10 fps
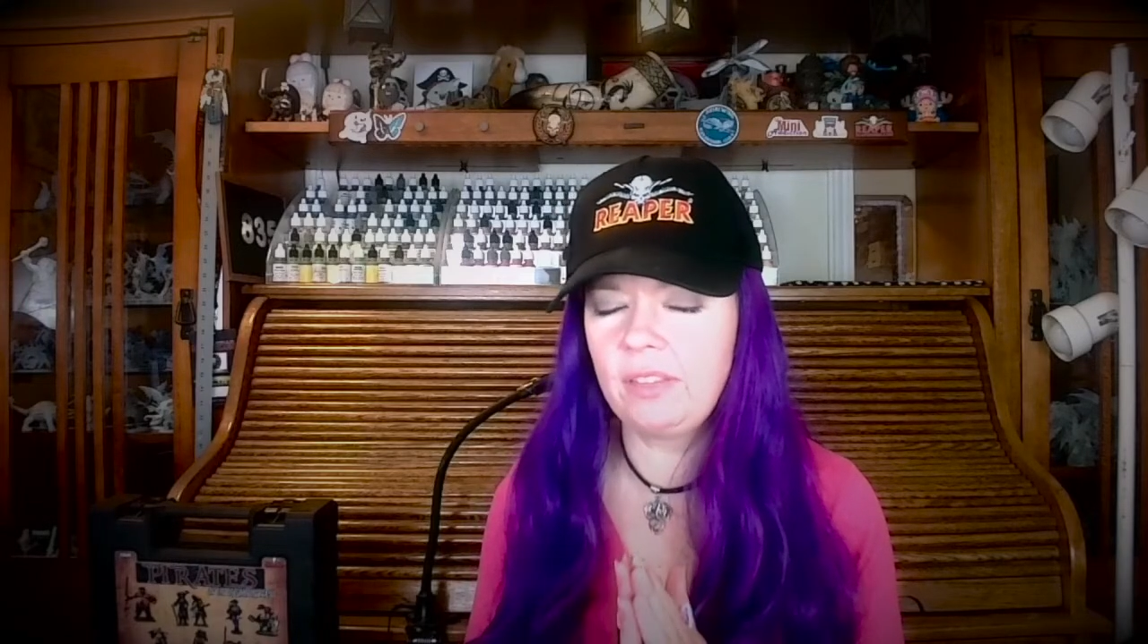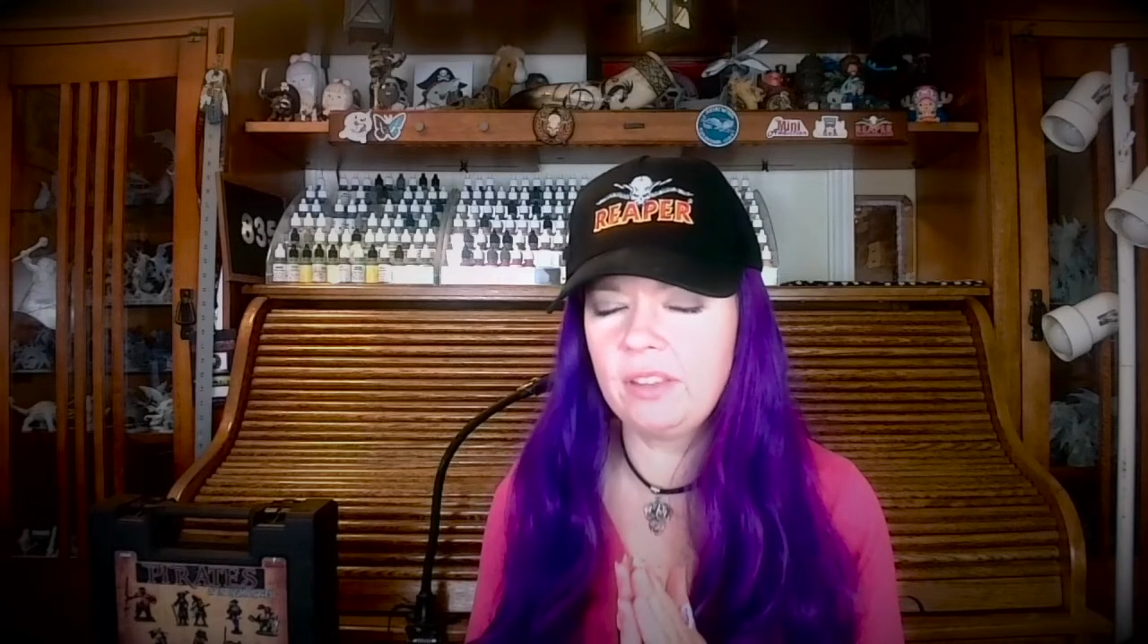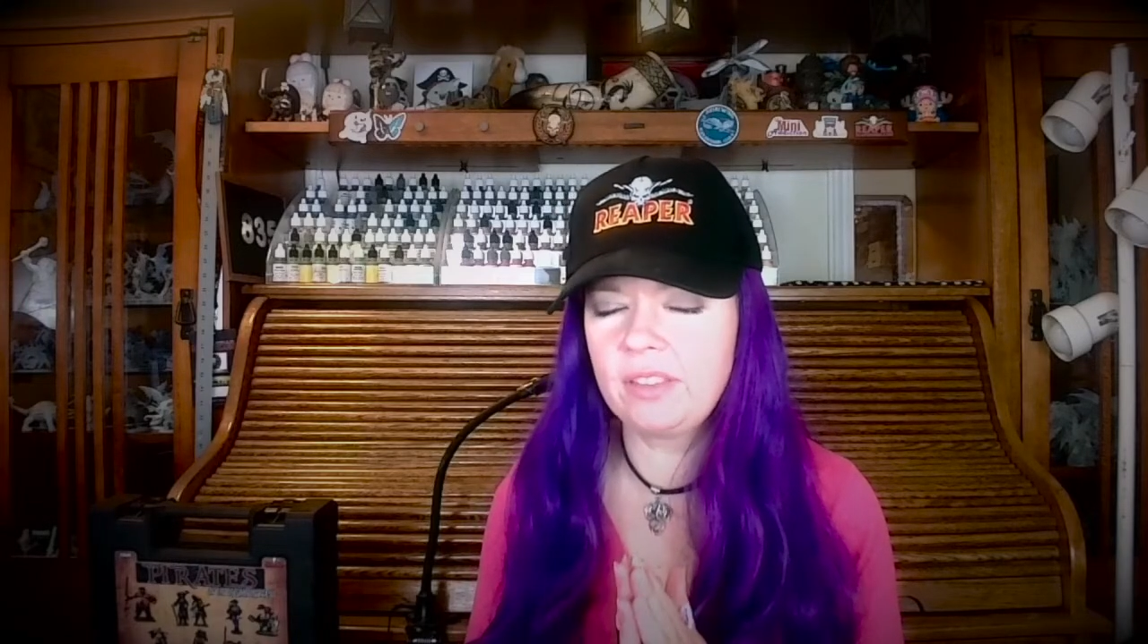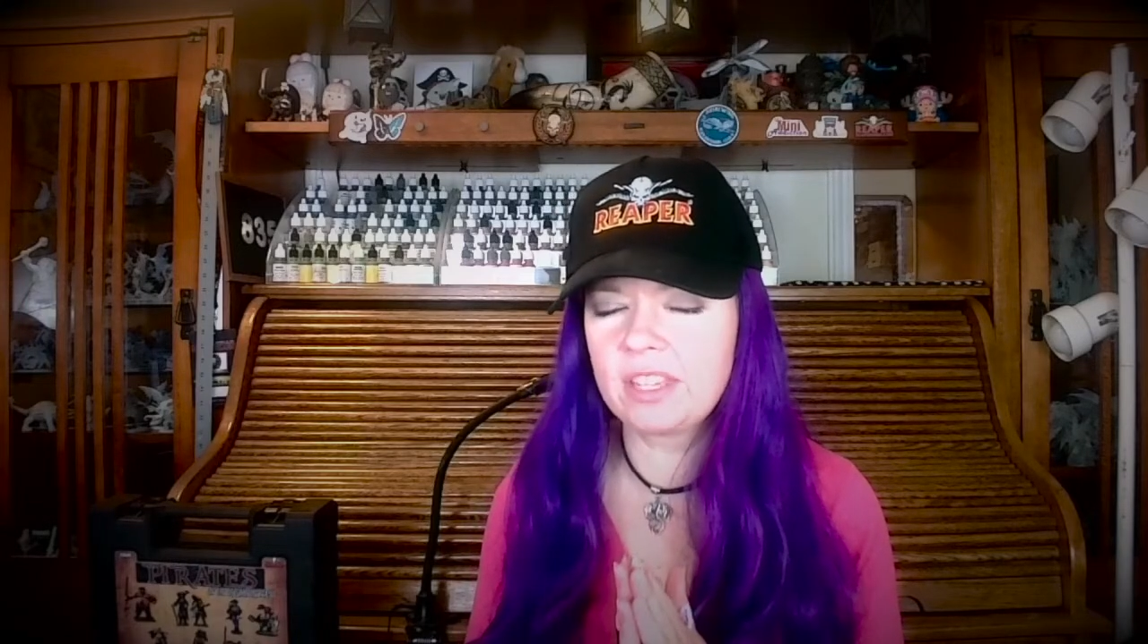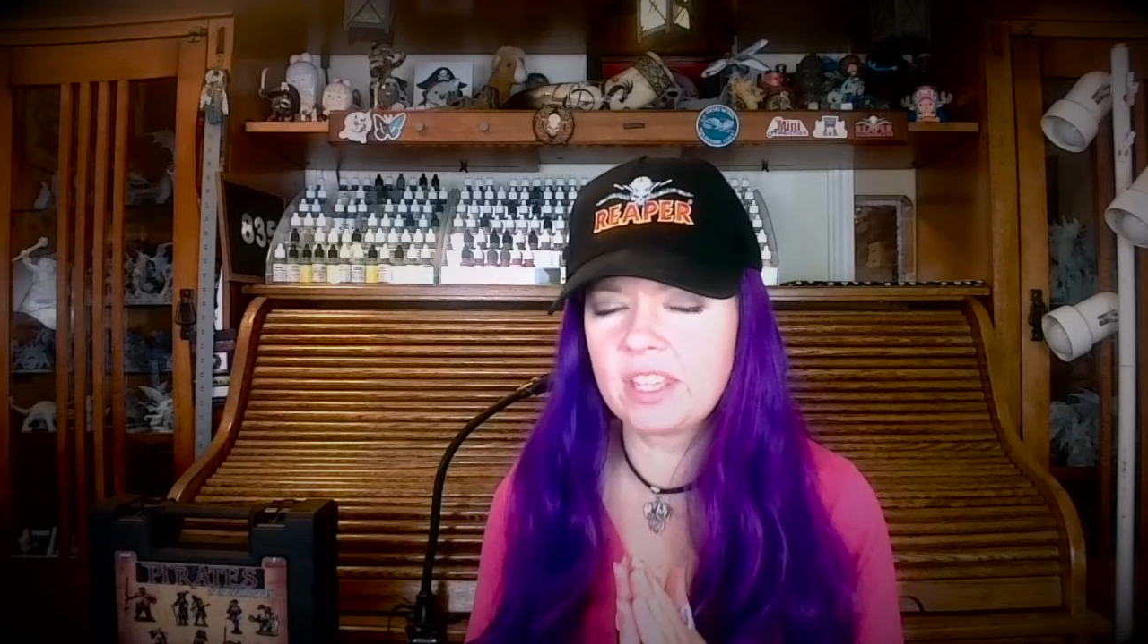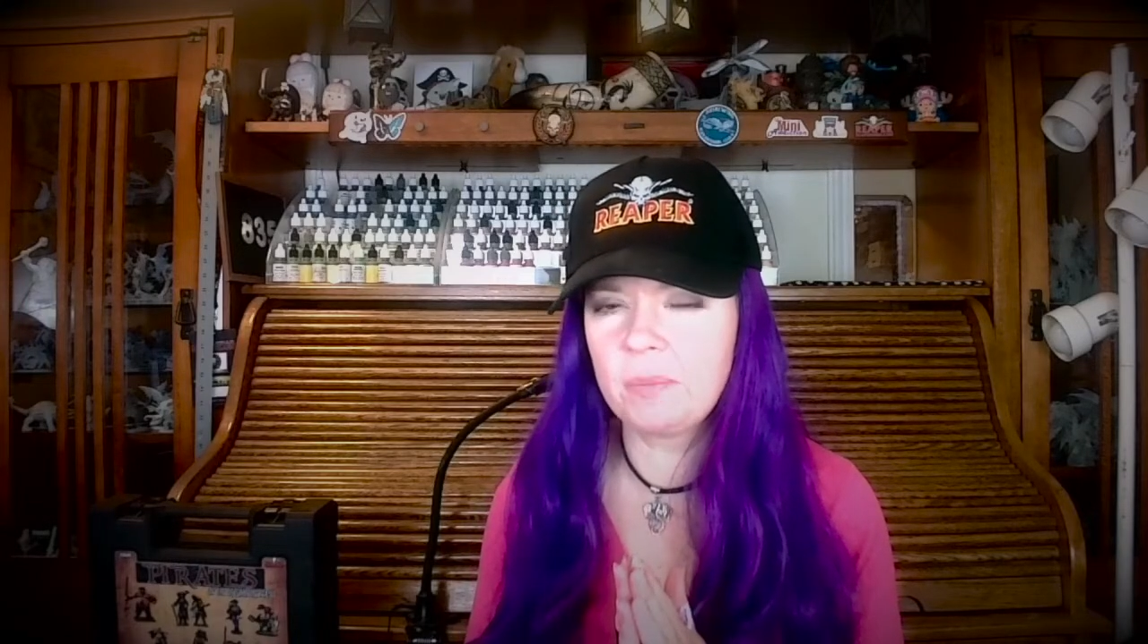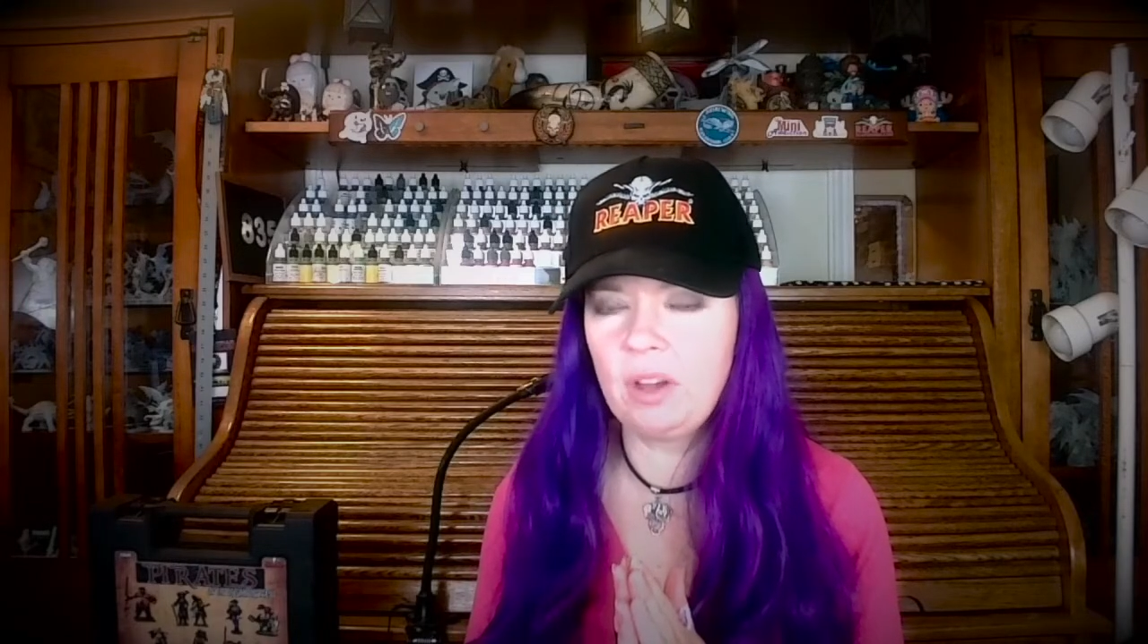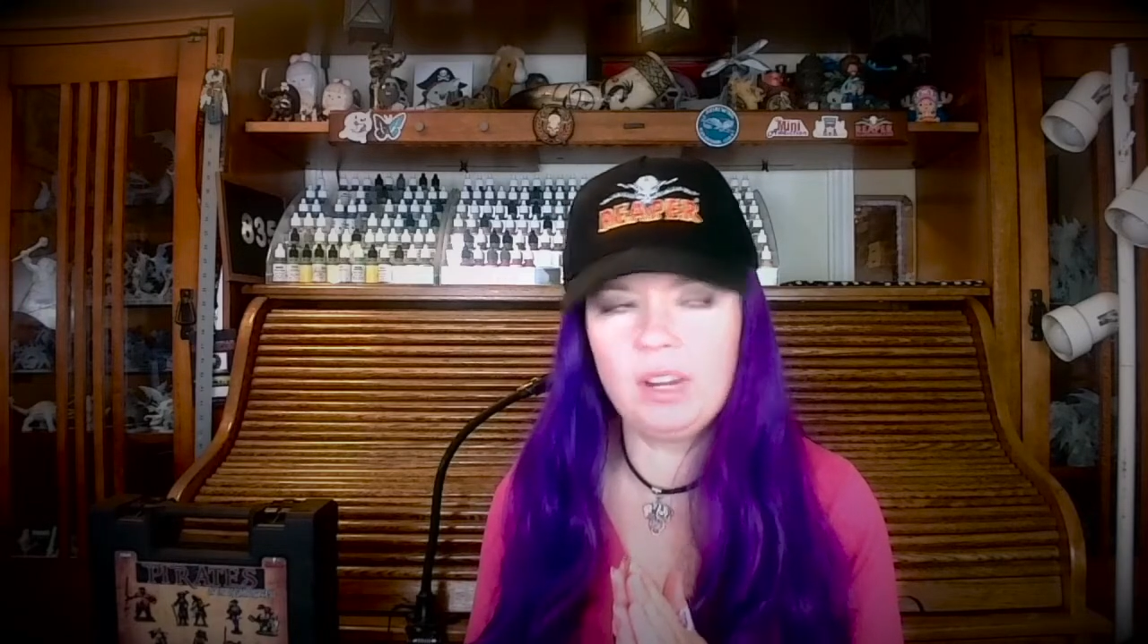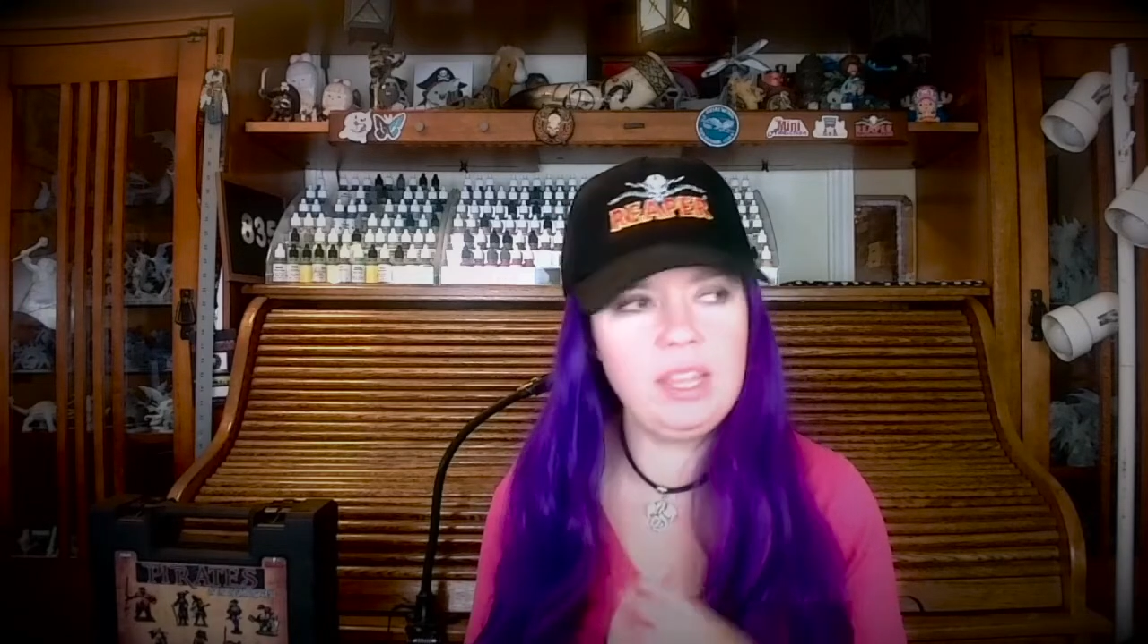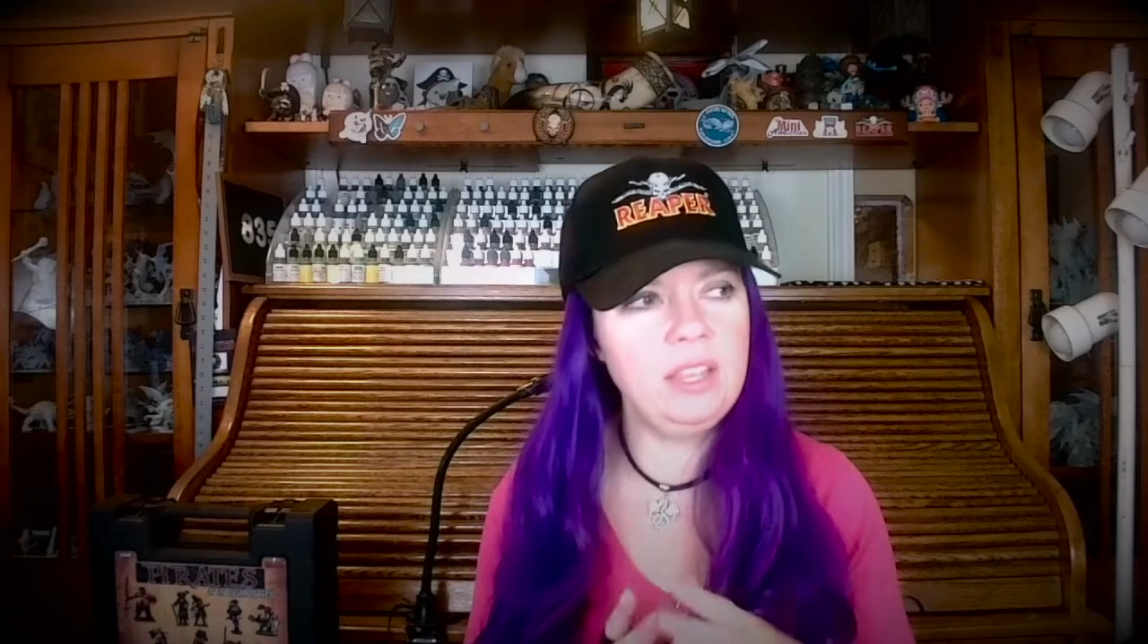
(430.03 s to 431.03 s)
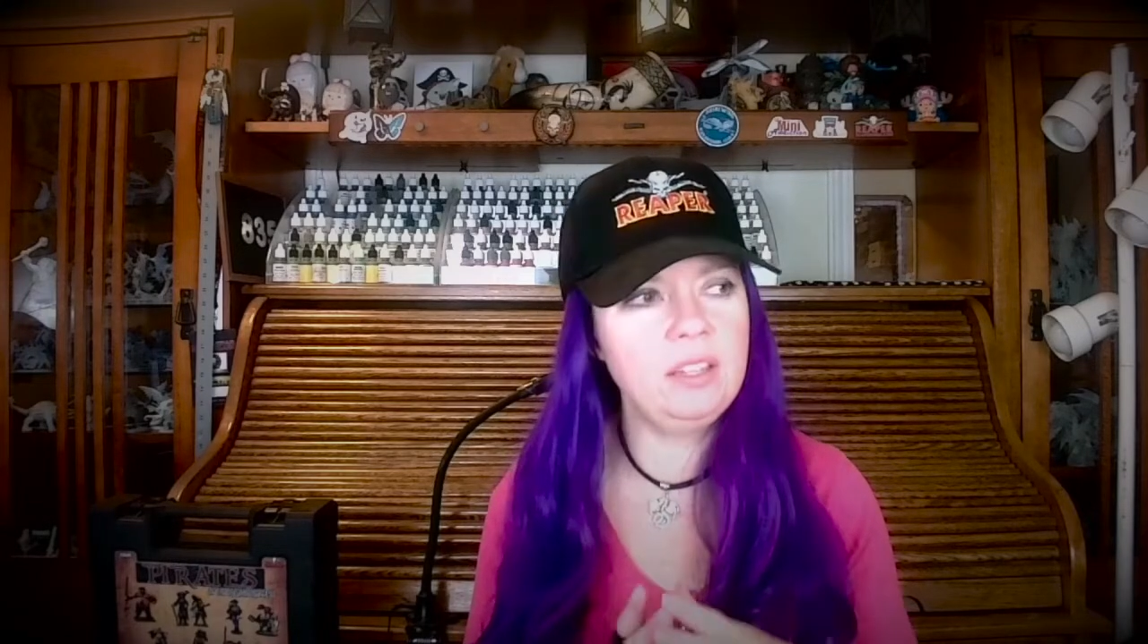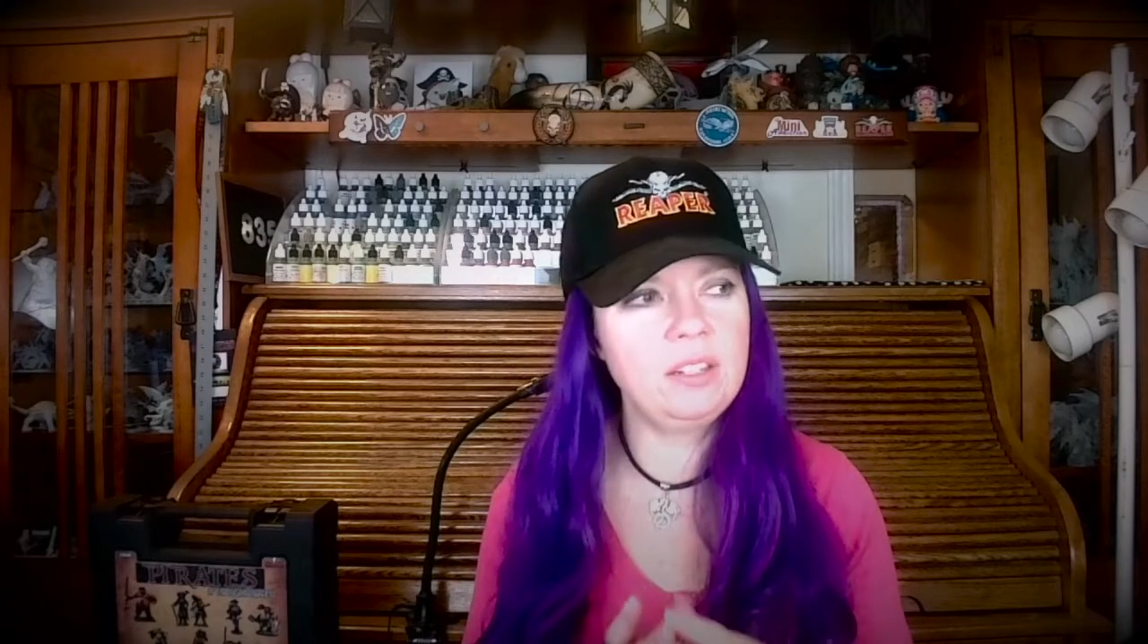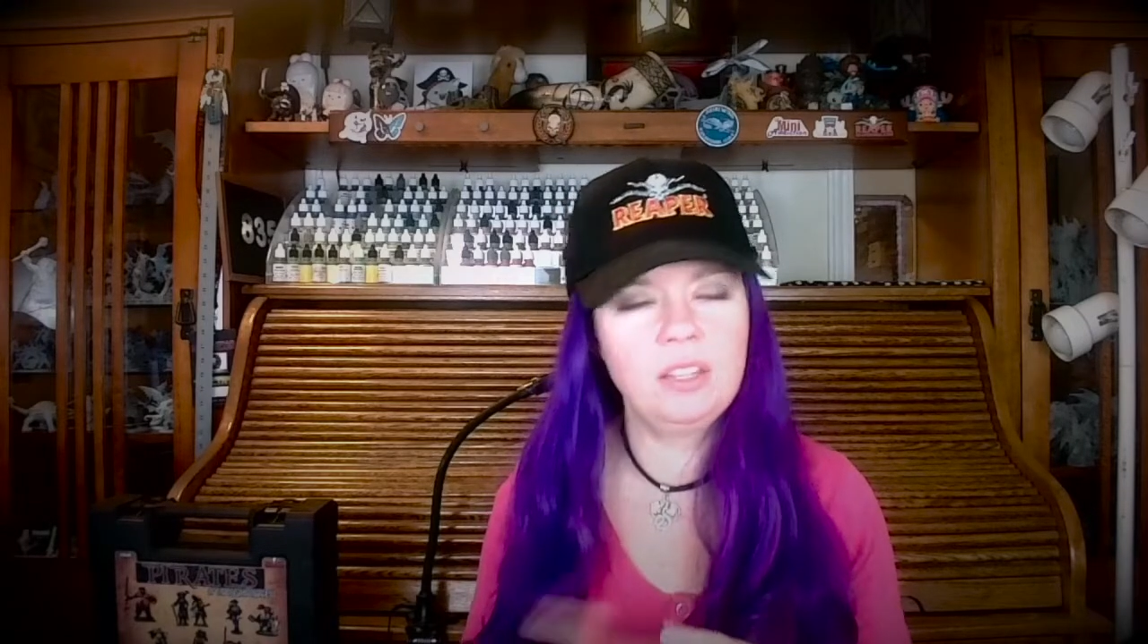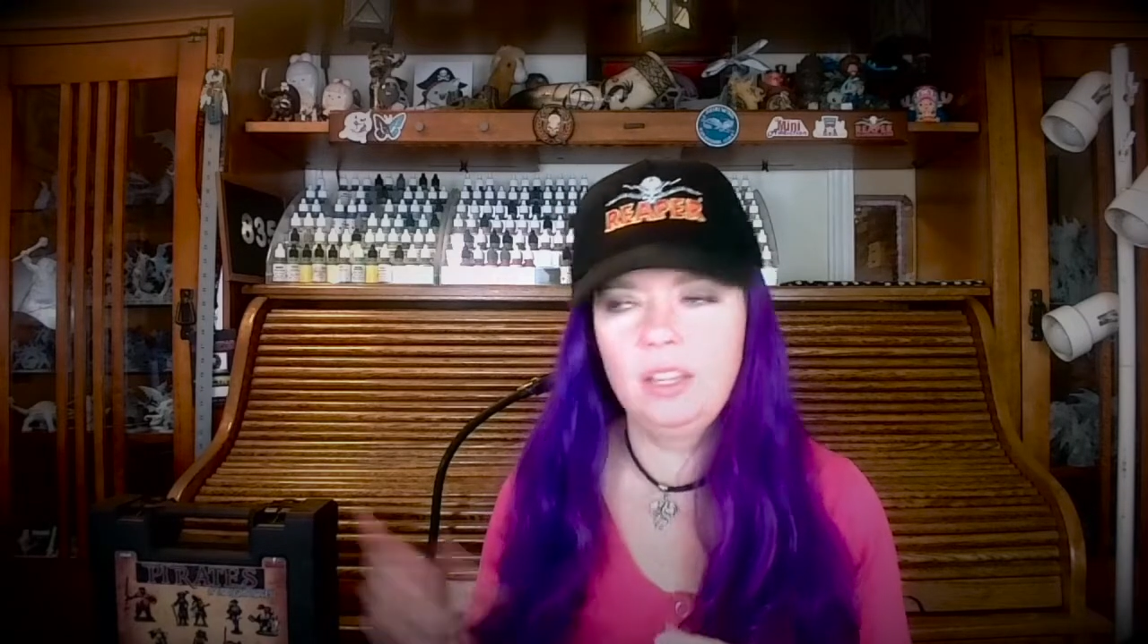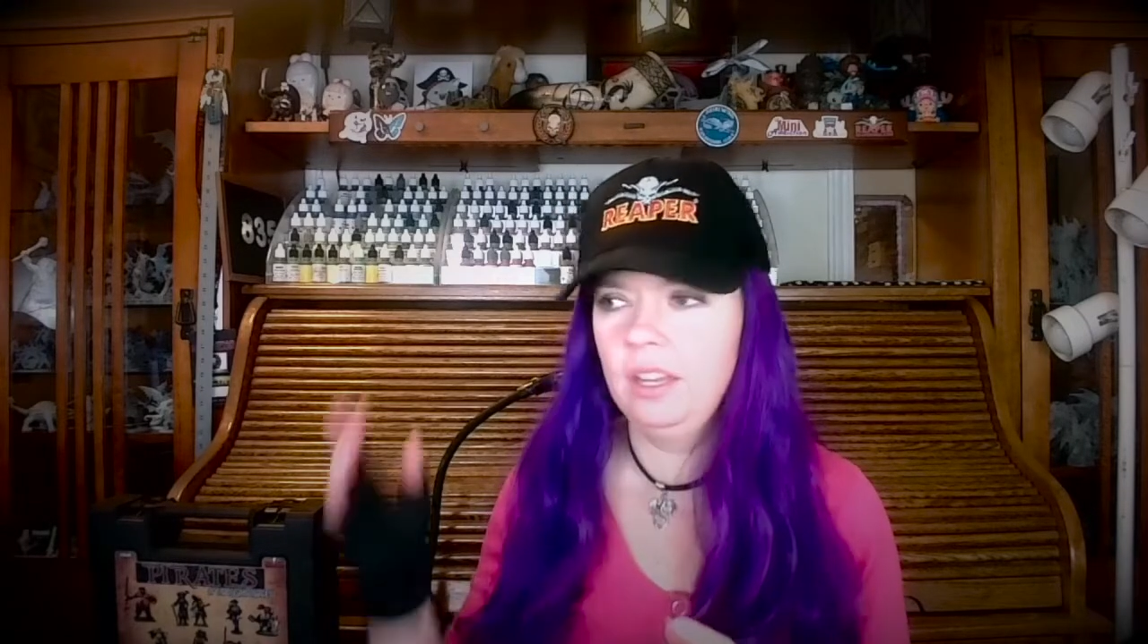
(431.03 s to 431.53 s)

I think that's about it